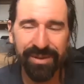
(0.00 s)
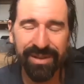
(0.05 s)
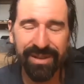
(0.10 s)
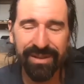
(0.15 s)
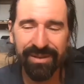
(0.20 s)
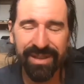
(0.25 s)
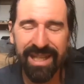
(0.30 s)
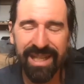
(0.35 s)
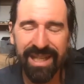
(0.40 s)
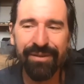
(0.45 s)

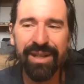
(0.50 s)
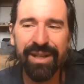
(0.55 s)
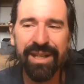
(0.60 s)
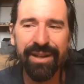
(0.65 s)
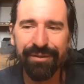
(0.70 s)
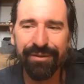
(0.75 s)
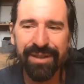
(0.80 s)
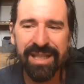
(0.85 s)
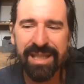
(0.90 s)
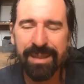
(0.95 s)
even
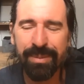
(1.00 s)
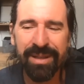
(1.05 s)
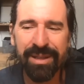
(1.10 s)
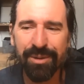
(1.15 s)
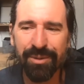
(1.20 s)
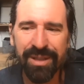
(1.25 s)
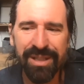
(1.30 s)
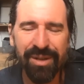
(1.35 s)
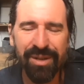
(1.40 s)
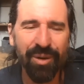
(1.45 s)
if
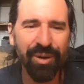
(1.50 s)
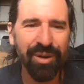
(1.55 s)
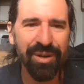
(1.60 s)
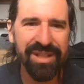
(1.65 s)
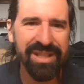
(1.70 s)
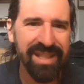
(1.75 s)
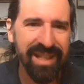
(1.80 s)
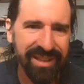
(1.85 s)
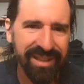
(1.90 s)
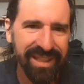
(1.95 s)
dispensaries aren't
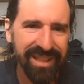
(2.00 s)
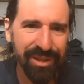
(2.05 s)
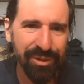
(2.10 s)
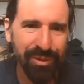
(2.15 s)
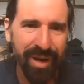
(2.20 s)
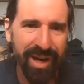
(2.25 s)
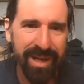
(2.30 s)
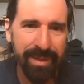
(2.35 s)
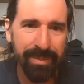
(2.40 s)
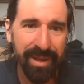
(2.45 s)
selling
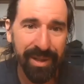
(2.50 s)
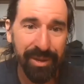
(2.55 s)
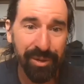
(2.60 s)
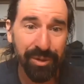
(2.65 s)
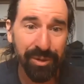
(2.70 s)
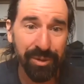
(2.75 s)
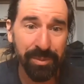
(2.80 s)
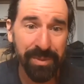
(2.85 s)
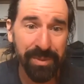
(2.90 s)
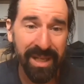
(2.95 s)
dried
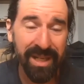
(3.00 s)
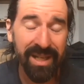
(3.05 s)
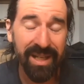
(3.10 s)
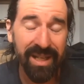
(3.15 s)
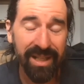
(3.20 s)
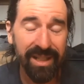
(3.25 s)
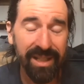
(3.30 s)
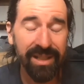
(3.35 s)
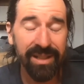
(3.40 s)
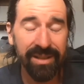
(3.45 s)
mushrooms,
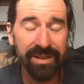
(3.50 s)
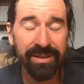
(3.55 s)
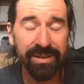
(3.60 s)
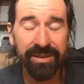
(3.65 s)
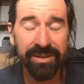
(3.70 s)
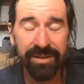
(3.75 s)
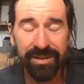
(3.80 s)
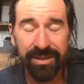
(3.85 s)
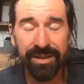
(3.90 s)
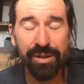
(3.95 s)

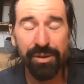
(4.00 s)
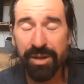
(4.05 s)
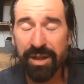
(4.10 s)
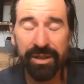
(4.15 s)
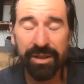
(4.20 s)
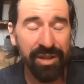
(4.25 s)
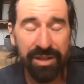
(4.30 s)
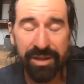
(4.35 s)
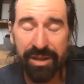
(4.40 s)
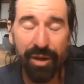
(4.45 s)
you
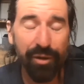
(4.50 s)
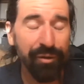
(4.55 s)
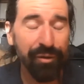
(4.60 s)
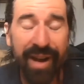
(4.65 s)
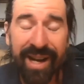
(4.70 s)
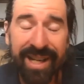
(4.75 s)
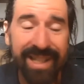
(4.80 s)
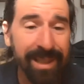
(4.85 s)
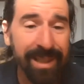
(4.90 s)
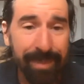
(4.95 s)
can just go
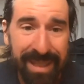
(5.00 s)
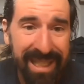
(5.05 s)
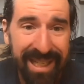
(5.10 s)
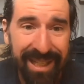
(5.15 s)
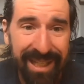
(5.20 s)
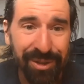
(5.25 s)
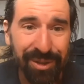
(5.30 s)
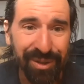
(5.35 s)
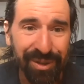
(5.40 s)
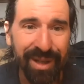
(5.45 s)
find them in
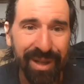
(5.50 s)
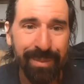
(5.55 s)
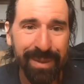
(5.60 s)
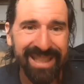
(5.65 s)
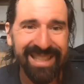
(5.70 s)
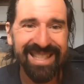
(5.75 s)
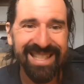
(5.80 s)
nature. I mean,